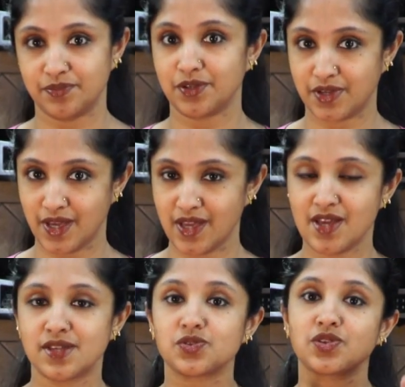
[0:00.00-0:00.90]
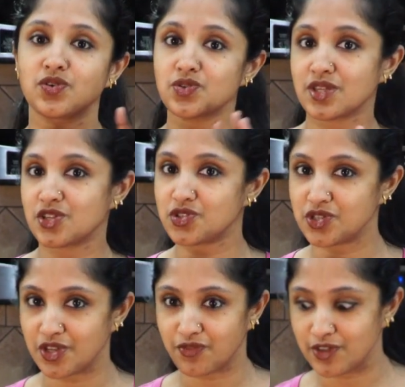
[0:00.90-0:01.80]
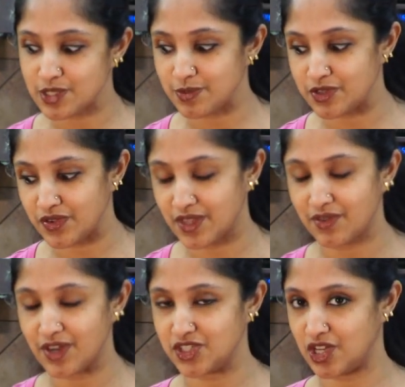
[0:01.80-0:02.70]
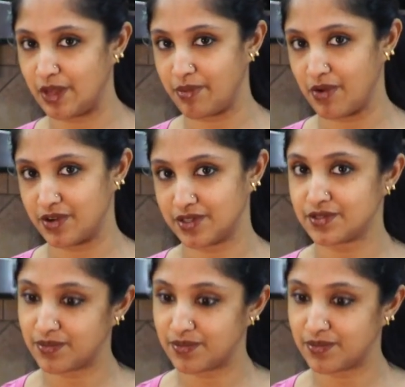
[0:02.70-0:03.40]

Okay, so those are the 2 difference between the red chili powders.